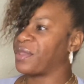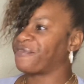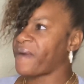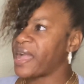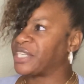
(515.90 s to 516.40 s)

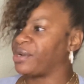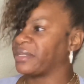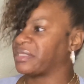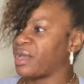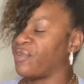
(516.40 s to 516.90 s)
find
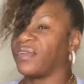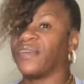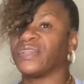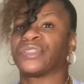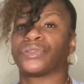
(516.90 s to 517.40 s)
ourselves
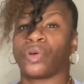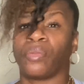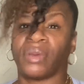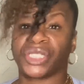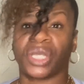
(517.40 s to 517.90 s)
giving so
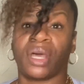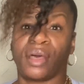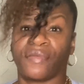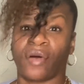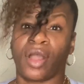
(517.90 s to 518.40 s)
much
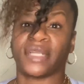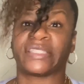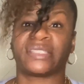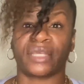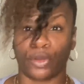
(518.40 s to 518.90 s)
of
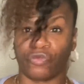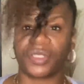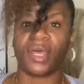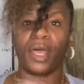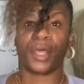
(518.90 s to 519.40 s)
ourselves
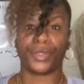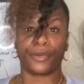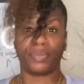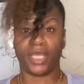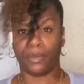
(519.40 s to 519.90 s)
to other
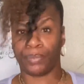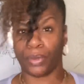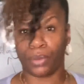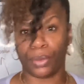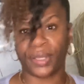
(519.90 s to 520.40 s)

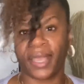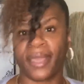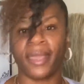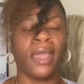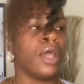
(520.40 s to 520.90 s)
people,
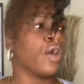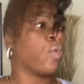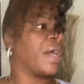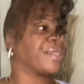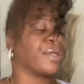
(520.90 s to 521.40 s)
okay?
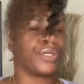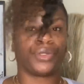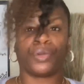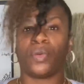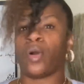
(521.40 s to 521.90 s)
Whether
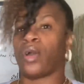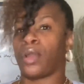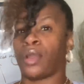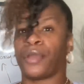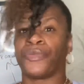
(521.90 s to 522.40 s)
you
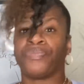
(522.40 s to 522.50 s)
are